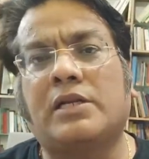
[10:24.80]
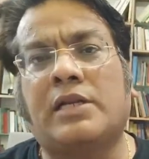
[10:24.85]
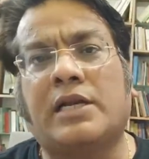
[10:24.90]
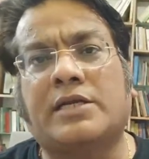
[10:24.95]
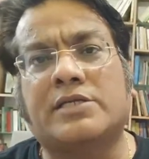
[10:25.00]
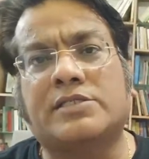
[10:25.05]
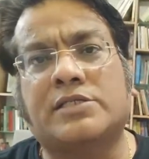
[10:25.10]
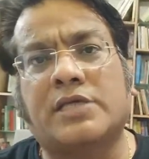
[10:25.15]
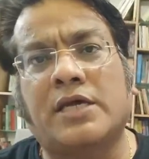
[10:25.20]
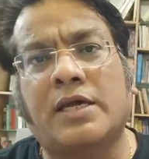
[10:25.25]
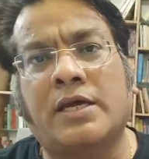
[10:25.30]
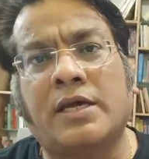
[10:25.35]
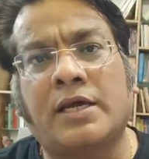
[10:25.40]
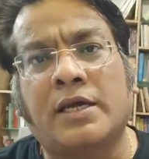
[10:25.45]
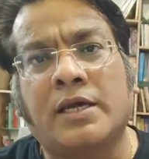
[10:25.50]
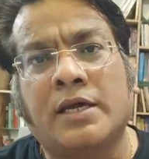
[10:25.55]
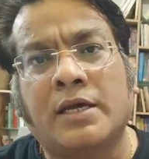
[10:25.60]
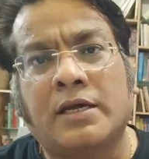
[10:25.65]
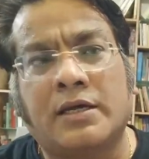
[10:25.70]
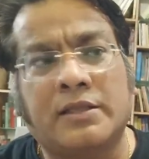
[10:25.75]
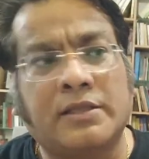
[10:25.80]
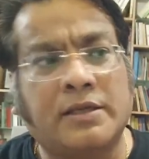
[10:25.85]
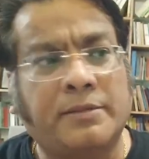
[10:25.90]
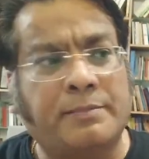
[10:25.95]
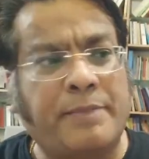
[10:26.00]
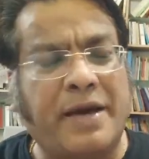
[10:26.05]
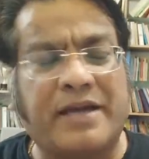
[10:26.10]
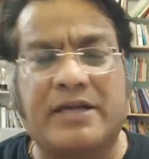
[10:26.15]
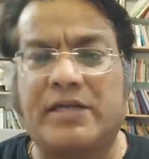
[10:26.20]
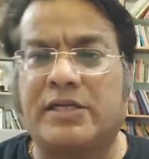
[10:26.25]
for example, let us
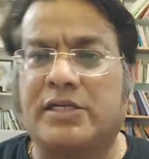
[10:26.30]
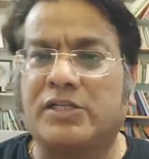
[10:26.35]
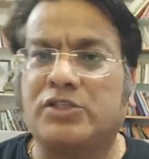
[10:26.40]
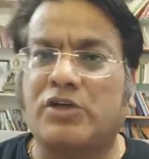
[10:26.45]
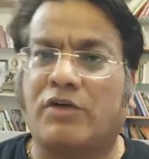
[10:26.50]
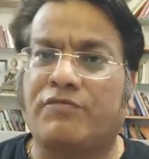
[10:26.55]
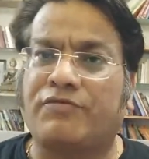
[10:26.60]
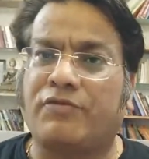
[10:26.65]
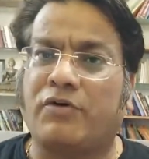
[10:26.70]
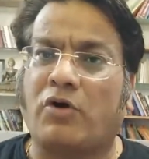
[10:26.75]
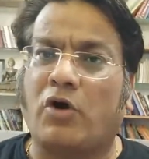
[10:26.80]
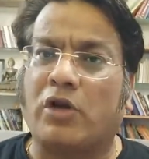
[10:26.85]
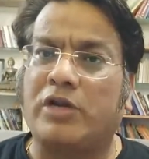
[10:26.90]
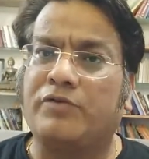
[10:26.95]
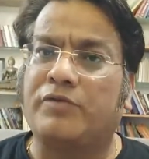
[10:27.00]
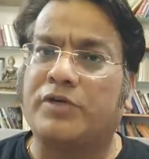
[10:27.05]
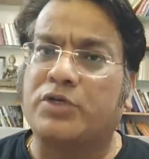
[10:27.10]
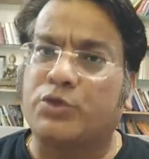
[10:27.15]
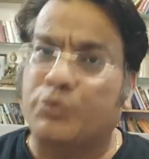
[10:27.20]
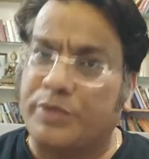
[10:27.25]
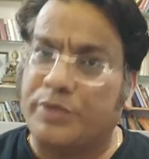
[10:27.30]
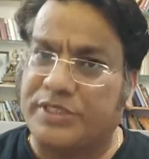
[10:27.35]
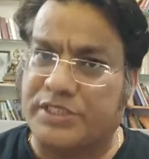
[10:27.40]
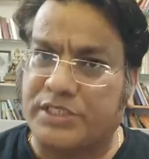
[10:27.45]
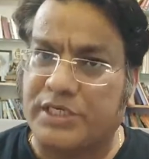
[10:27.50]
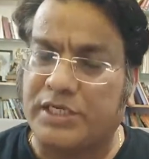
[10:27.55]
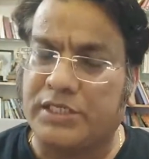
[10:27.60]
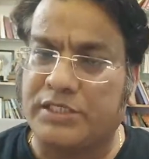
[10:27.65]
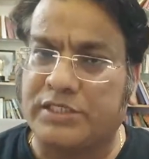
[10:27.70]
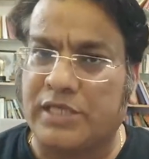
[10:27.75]
say the parentage of
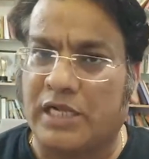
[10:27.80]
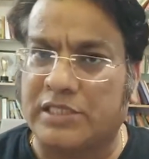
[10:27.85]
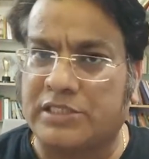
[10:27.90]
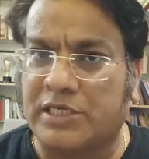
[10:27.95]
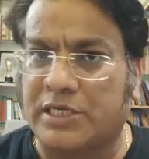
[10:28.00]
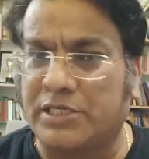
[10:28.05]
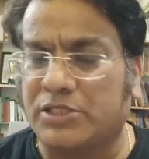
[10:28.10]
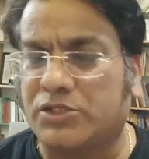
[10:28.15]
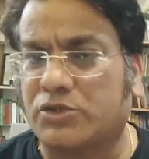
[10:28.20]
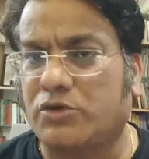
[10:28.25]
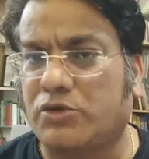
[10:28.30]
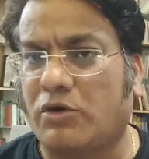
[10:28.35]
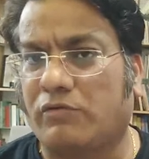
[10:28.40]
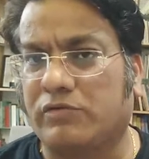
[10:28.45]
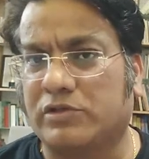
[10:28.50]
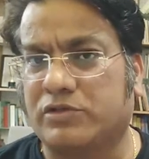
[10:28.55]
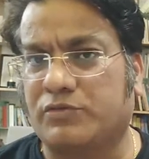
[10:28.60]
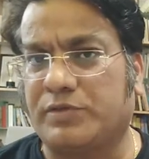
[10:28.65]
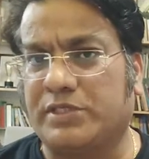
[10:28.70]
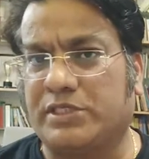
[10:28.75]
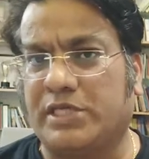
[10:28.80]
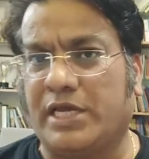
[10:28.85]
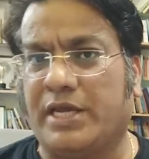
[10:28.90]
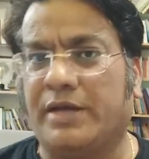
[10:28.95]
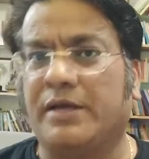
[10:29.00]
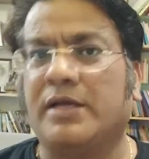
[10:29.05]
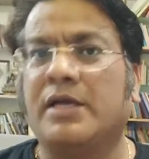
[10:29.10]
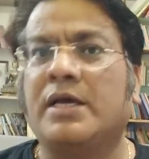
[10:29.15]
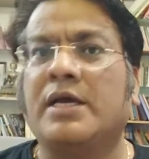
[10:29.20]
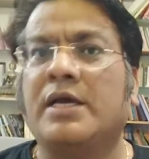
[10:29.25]
Oliver Twist in Charles Dickens
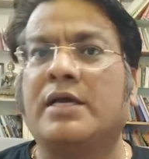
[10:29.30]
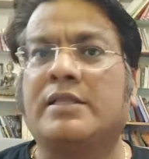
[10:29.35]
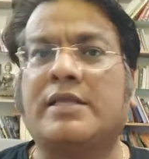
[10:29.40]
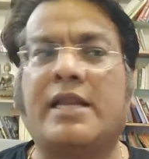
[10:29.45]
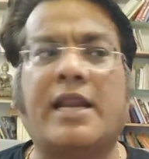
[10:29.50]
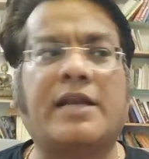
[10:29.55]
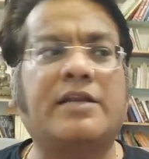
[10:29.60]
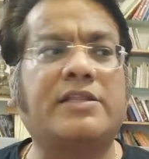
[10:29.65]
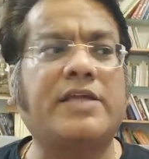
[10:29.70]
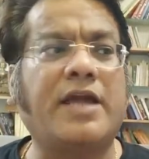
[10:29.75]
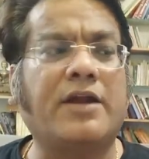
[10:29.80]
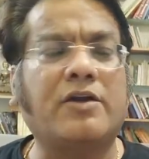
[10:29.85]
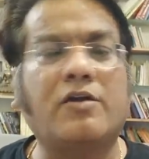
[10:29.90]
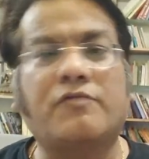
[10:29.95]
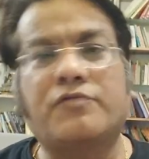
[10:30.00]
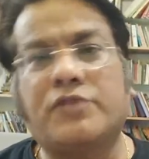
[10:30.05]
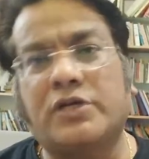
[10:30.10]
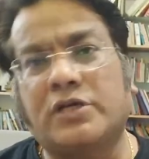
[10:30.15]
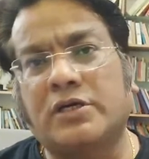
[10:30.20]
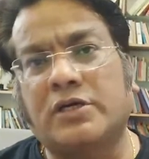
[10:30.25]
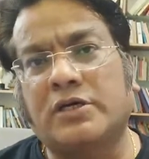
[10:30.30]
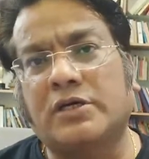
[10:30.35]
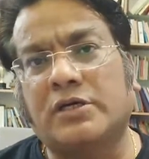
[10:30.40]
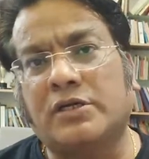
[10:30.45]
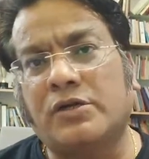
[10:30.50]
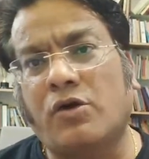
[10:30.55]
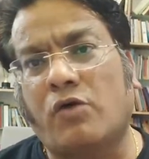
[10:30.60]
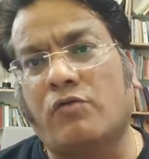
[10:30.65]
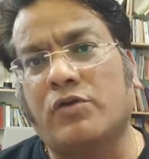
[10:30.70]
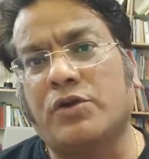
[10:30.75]
novels, we see that at the end of
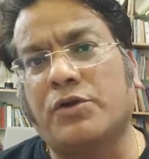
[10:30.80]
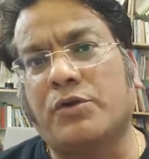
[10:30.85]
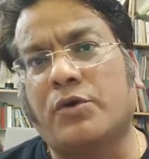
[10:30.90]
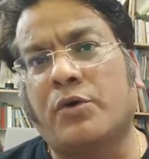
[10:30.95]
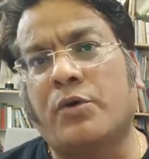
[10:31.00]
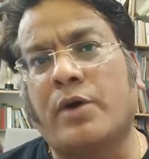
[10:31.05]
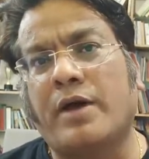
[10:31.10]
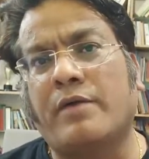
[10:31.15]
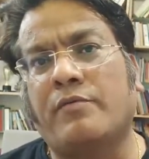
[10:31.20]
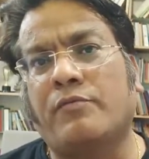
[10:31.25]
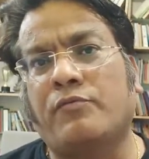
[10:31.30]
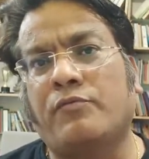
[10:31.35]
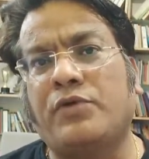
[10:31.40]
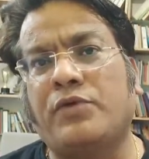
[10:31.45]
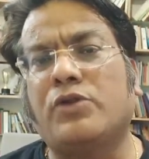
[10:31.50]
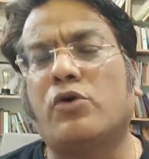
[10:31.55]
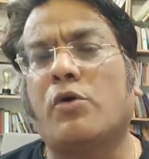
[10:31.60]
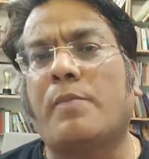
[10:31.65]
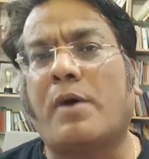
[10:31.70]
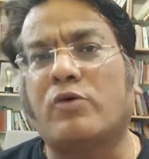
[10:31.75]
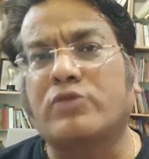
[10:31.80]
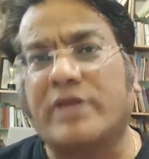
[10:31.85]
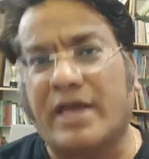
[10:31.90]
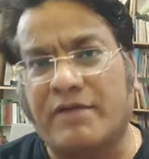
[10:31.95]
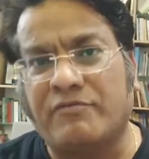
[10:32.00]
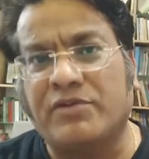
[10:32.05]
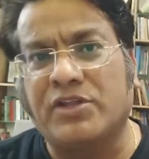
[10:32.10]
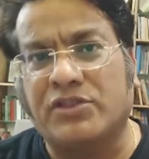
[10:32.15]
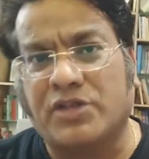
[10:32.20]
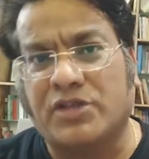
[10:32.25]
the novel, we know
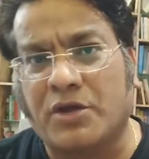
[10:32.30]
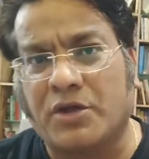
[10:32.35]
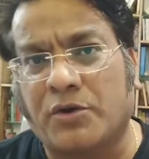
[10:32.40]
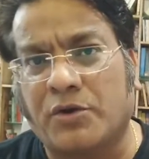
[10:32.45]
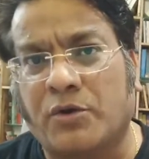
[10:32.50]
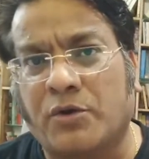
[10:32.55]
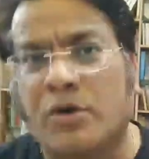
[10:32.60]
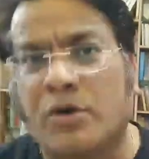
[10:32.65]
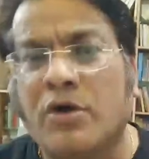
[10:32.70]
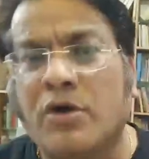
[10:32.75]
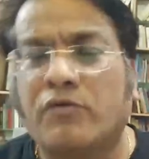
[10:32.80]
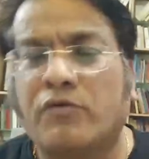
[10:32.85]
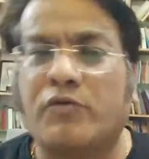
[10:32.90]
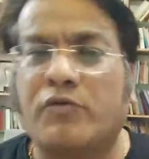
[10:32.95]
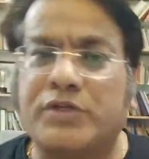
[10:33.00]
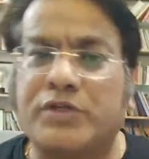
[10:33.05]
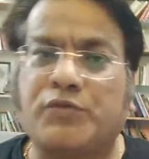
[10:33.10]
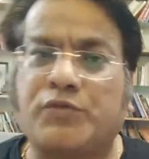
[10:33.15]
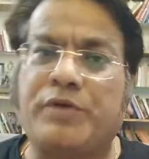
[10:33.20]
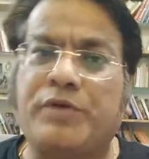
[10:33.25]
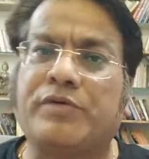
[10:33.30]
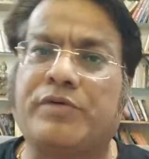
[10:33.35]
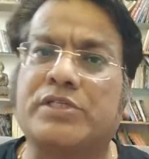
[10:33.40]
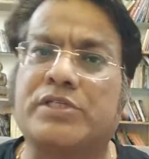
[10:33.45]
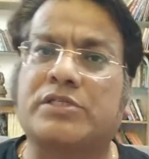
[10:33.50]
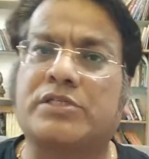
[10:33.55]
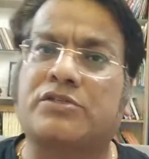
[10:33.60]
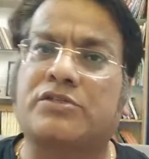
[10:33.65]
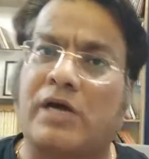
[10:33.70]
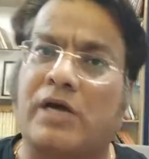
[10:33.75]
about everything, for which we were
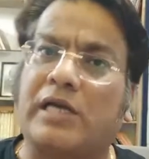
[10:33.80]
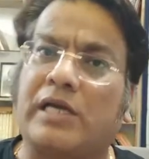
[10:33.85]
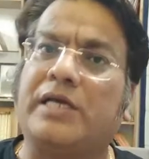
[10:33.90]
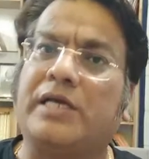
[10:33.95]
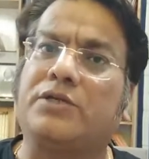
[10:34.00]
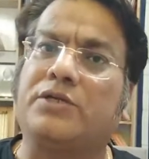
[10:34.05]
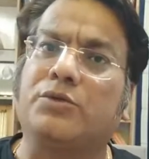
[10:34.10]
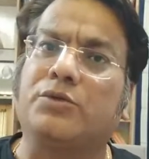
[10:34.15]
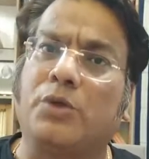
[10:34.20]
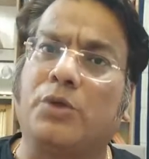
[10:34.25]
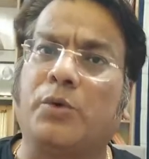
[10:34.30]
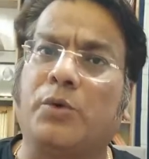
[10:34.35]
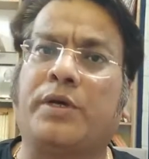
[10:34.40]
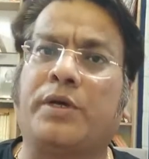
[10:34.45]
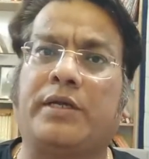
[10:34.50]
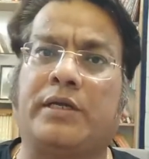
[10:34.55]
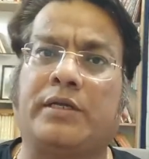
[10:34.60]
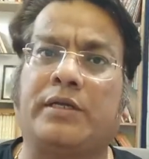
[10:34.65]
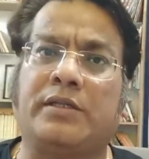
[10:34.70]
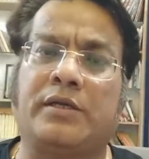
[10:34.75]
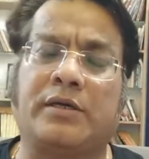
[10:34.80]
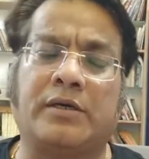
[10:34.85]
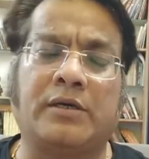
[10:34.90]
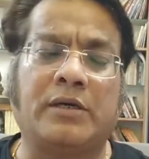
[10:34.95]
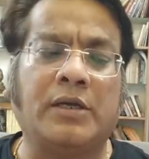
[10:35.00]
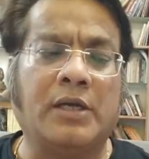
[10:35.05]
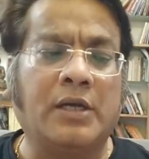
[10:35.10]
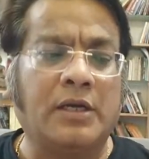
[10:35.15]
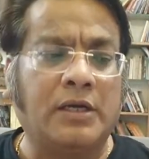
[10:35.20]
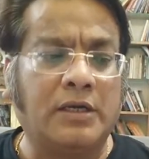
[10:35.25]
struggling to know in the
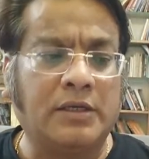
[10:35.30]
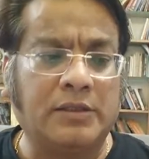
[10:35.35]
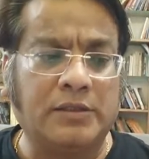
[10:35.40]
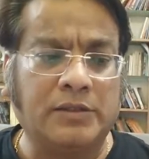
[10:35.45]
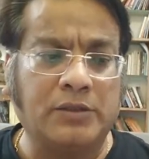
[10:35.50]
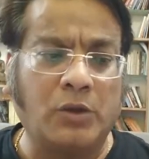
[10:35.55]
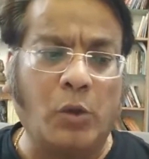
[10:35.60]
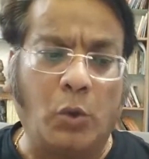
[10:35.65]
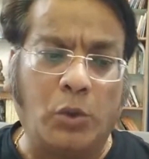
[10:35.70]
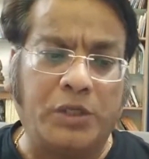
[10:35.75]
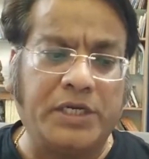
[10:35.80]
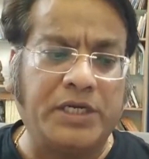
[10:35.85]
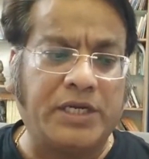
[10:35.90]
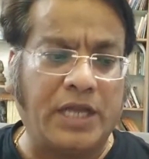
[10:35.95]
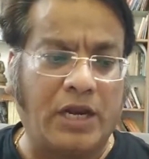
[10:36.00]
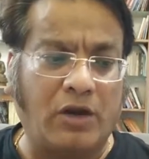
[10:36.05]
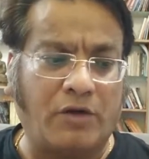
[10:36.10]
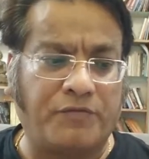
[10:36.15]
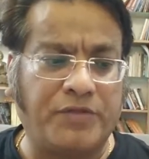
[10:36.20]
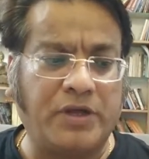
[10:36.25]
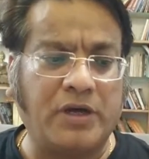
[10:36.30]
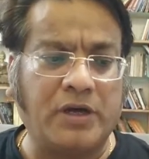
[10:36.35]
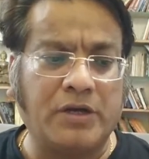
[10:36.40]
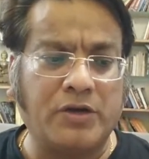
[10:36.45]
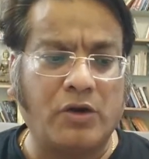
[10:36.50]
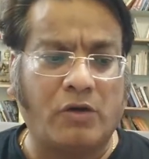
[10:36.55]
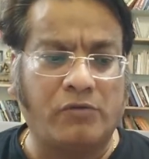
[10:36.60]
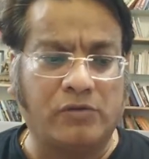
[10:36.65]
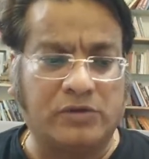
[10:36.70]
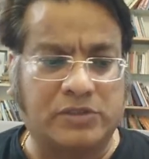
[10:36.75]
whole detail of the
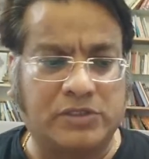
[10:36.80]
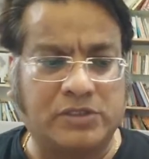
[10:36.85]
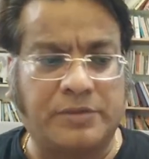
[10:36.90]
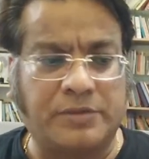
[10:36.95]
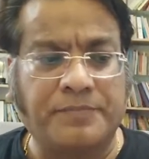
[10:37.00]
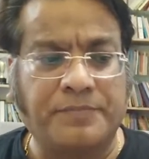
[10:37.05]
novels.